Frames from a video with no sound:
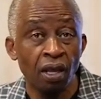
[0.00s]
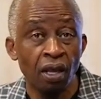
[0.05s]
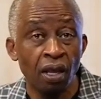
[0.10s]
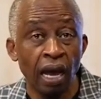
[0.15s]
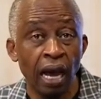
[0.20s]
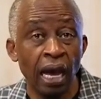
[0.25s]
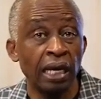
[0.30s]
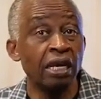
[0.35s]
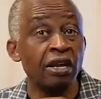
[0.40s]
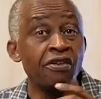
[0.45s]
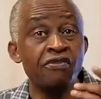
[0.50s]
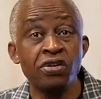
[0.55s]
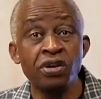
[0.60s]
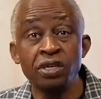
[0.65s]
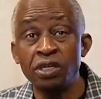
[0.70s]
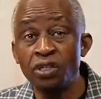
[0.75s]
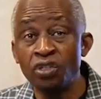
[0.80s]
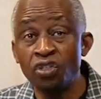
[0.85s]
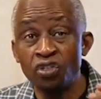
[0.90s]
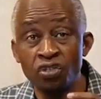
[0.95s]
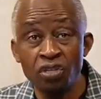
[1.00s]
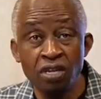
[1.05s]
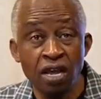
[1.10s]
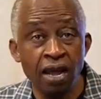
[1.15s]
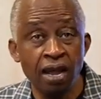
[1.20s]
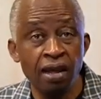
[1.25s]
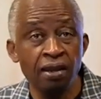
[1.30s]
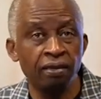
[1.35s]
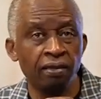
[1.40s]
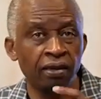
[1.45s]
And even this
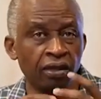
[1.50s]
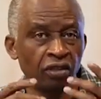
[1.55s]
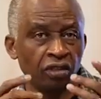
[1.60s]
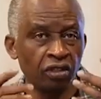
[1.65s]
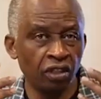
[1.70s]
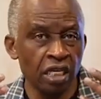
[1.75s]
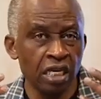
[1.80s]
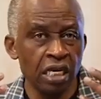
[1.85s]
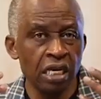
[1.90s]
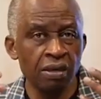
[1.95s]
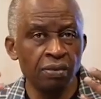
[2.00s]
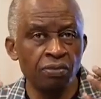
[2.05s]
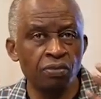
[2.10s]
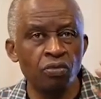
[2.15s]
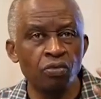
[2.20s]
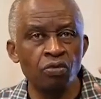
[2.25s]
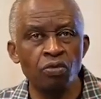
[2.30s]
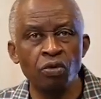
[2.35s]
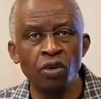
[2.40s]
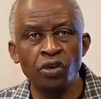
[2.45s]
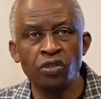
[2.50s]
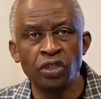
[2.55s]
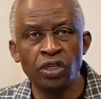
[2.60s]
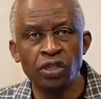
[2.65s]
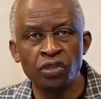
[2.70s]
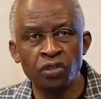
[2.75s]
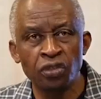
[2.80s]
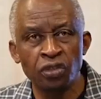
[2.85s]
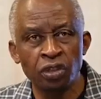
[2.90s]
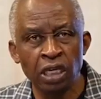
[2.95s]
year, the team was
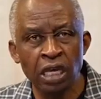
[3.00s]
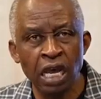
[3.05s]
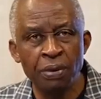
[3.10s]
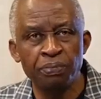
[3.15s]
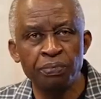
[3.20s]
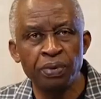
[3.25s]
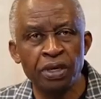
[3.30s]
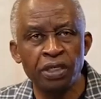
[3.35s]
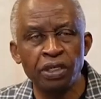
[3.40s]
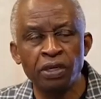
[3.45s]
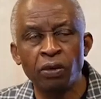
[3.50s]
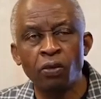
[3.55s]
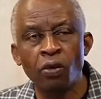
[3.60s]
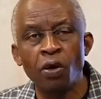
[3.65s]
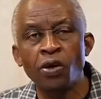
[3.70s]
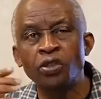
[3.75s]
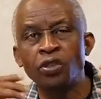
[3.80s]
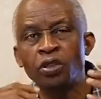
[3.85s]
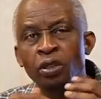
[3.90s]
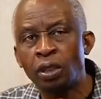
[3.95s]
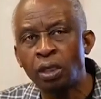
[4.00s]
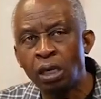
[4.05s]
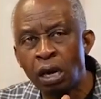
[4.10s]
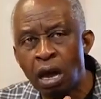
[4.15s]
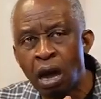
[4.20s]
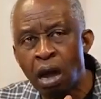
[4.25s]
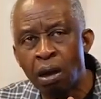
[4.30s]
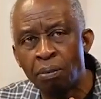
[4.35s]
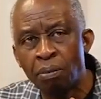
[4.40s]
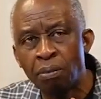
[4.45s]
escaping the wrath to
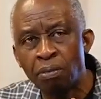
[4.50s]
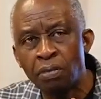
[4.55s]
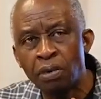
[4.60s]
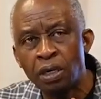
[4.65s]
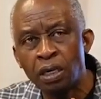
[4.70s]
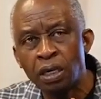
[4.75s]
come.